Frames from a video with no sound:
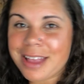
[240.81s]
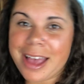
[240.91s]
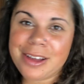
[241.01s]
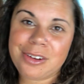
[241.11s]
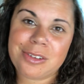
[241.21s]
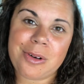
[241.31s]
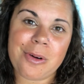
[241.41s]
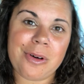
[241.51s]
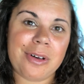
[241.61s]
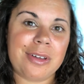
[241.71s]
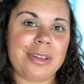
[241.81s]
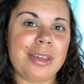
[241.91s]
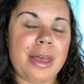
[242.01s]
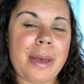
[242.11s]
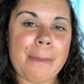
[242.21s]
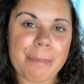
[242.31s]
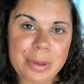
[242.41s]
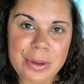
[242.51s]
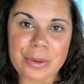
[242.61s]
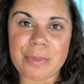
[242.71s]
at your goal,
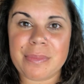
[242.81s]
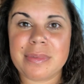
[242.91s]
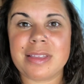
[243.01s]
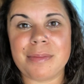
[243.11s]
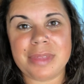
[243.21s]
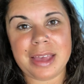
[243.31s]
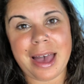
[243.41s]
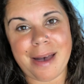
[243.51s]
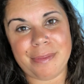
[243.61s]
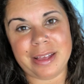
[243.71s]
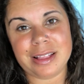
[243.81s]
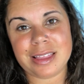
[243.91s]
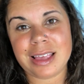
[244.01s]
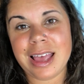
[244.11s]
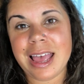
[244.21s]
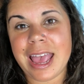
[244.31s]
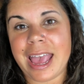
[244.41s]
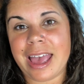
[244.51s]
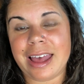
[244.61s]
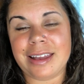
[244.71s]
boom, something happens.
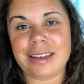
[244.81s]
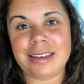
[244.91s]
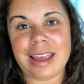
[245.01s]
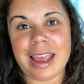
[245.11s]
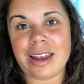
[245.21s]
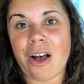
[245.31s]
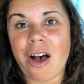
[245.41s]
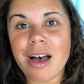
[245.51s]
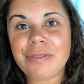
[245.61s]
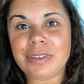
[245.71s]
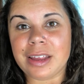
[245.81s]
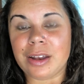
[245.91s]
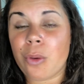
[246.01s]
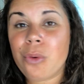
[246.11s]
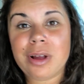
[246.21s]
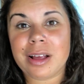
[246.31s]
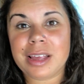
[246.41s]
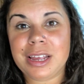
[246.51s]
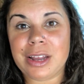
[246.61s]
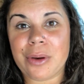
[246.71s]
And often, or
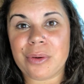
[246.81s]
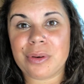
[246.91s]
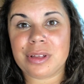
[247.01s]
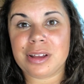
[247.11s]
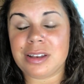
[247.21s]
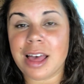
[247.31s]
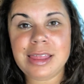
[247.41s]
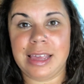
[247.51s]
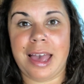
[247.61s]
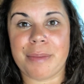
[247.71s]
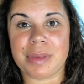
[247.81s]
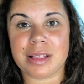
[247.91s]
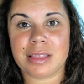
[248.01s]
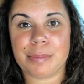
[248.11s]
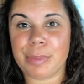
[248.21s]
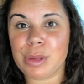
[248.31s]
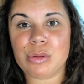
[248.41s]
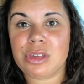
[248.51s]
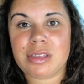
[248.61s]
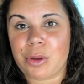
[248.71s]
nothing happens, but you
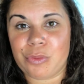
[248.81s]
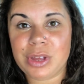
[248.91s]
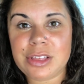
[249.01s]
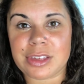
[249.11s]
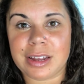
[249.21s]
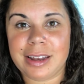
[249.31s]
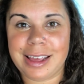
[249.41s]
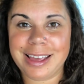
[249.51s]
just don't reach it.